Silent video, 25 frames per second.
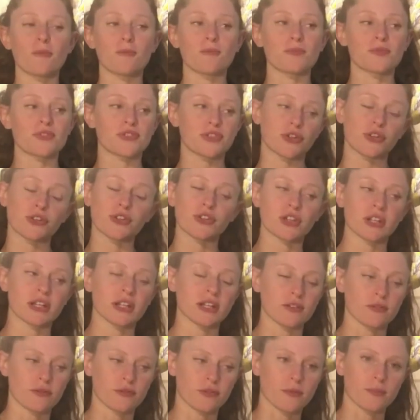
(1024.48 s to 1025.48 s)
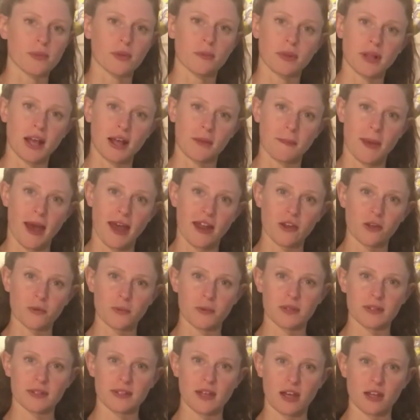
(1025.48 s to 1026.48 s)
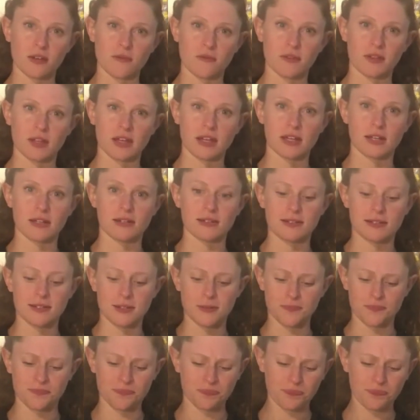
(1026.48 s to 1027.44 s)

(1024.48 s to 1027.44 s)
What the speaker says: certainly from the plan management side of things,